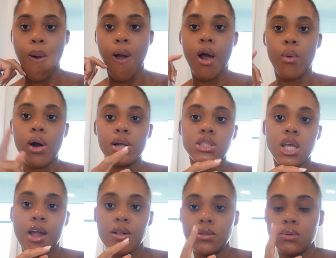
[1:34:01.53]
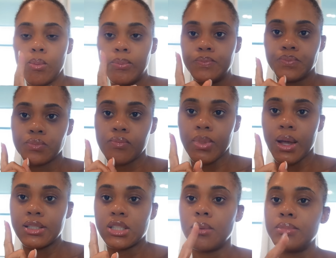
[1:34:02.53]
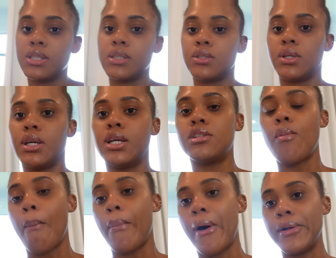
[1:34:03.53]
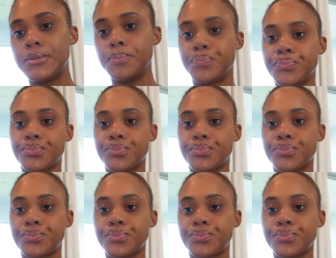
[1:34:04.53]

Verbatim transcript: I wanted something to eat, but